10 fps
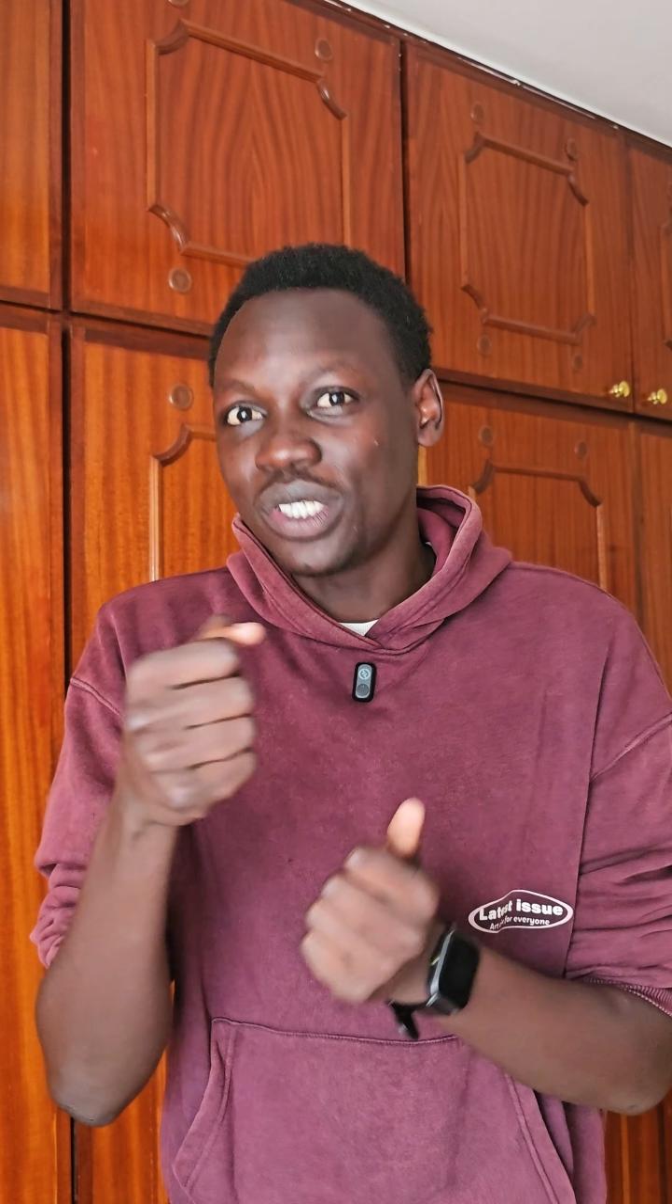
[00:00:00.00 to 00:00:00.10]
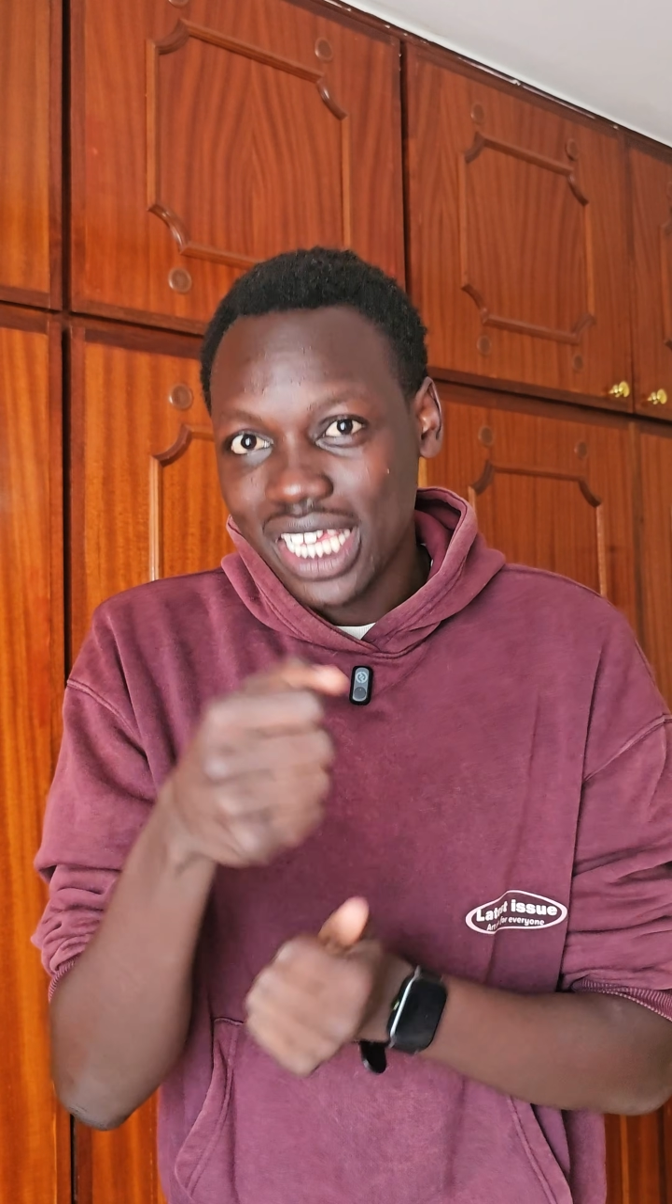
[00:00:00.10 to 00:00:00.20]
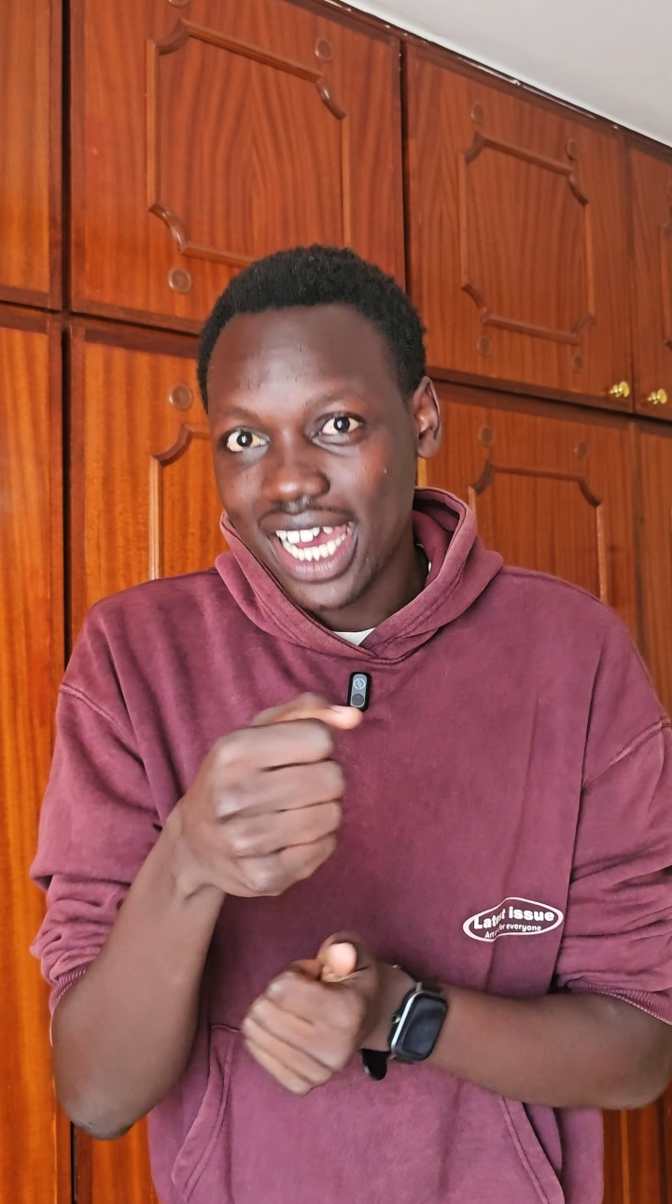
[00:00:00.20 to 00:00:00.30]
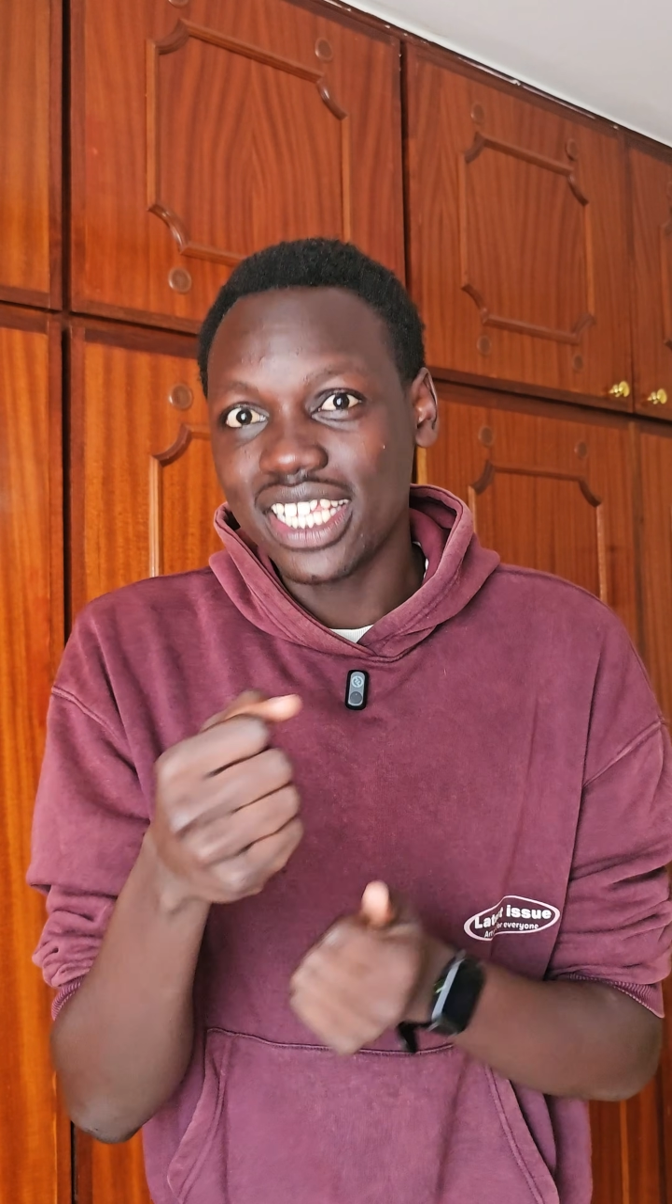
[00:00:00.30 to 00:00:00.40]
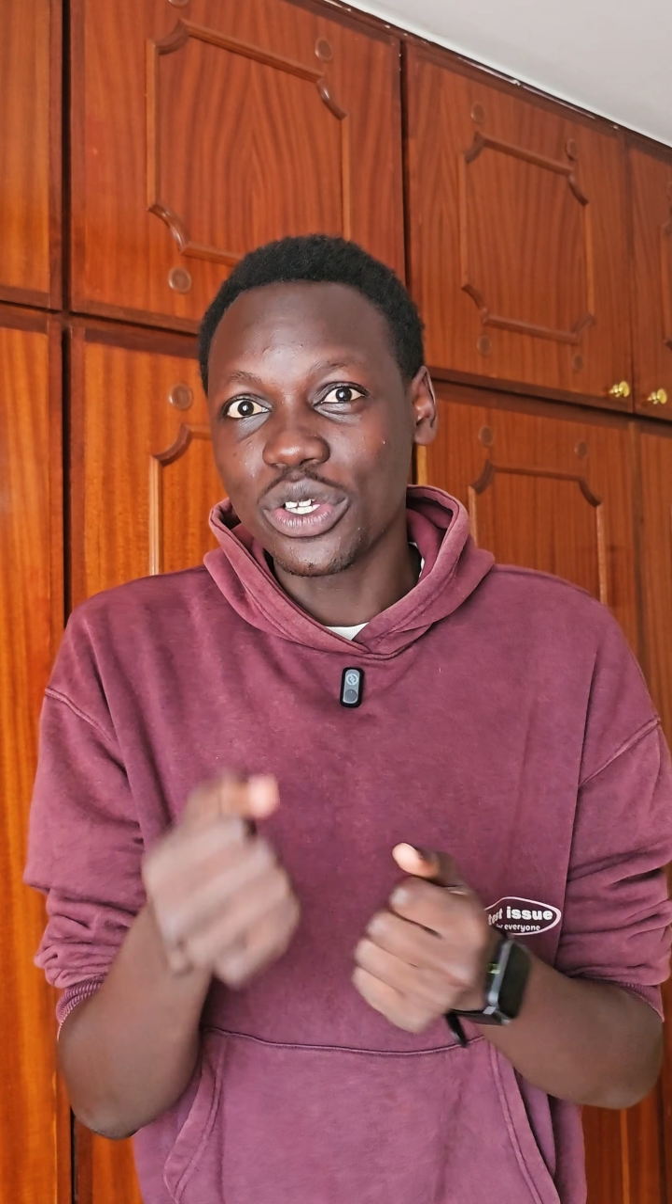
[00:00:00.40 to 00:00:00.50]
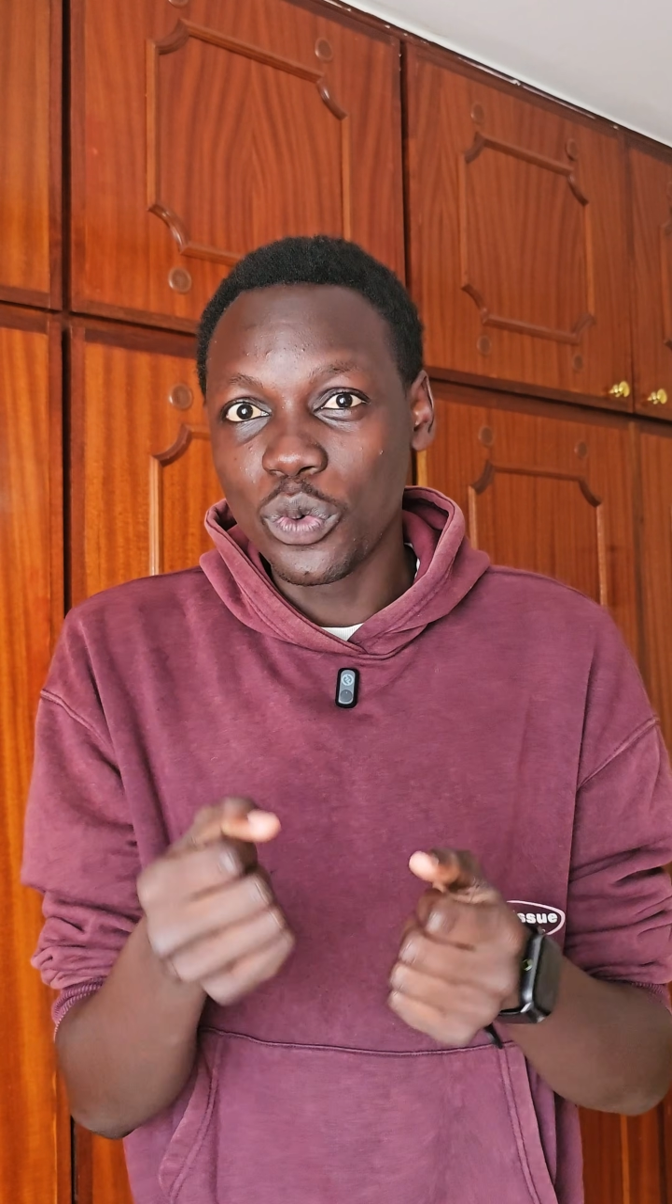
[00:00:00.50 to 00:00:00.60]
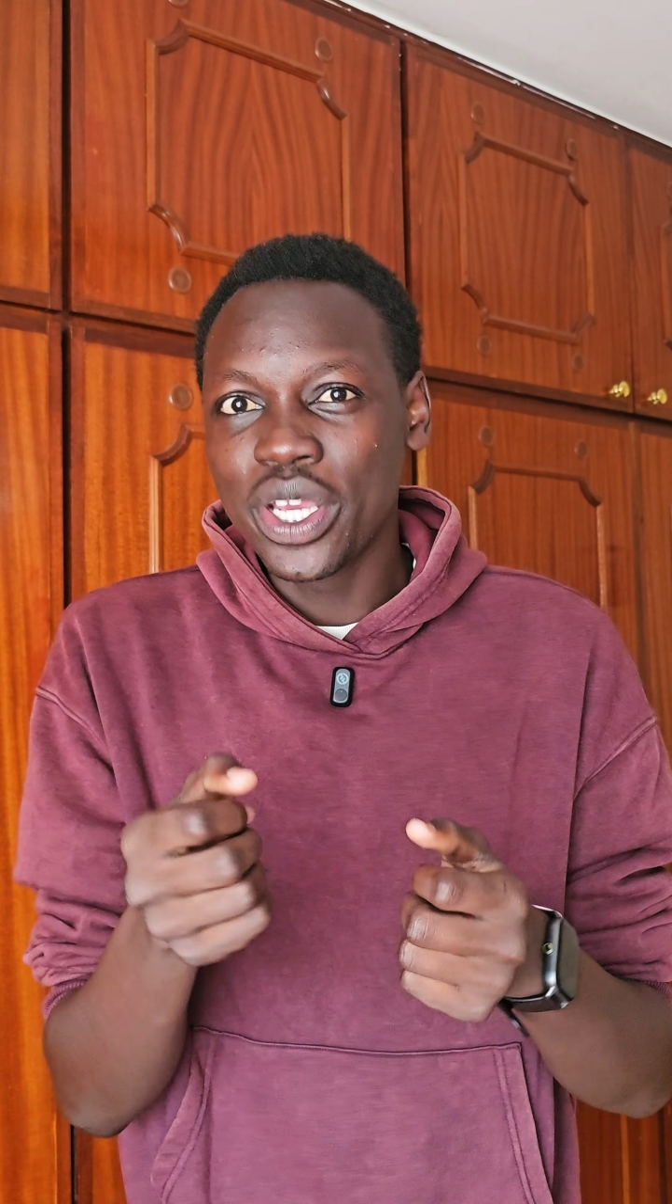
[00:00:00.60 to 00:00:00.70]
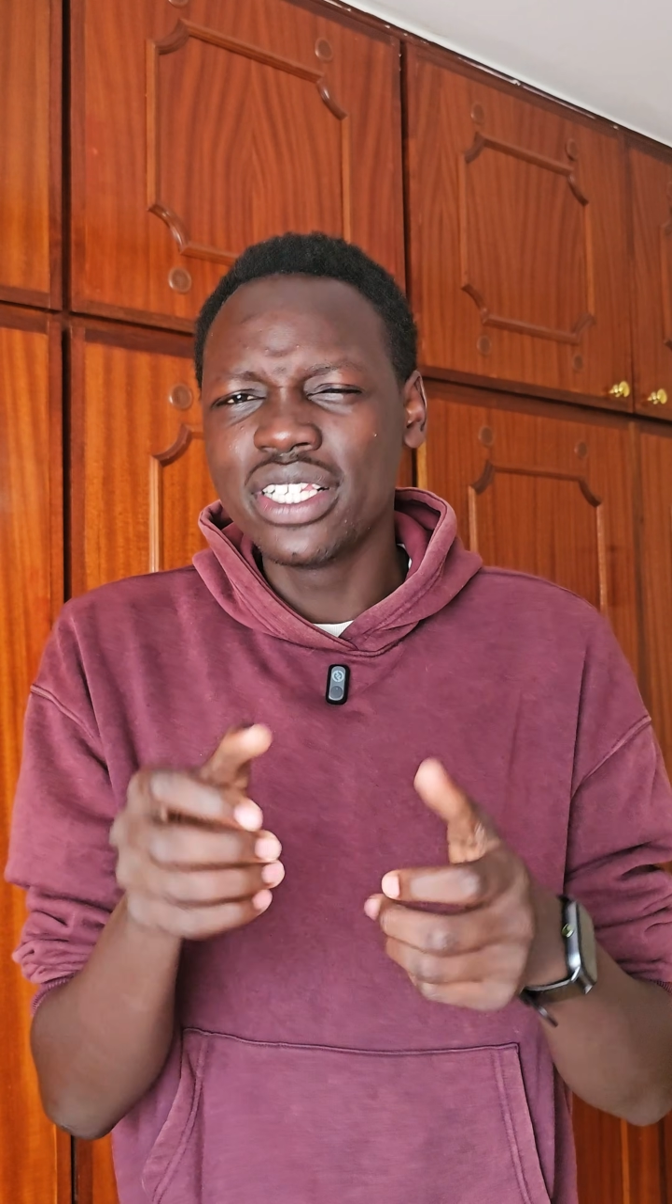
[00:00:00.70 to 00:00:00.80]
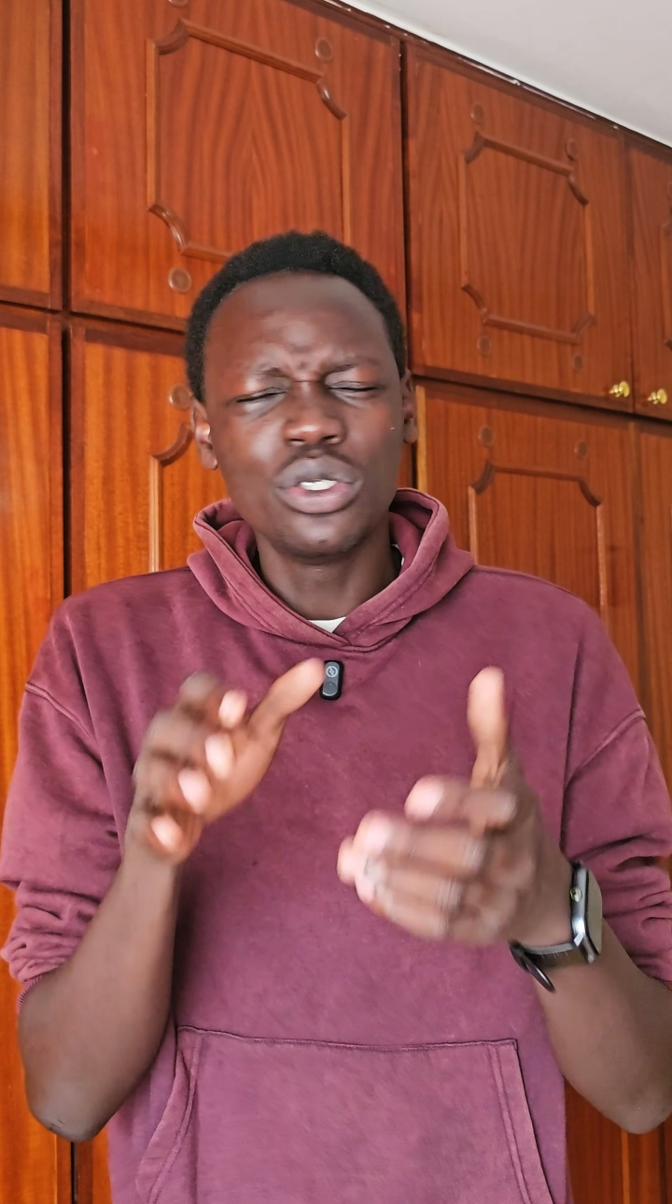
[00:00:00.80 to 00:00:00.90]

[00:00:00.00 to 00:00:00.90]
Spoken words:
turn the wheel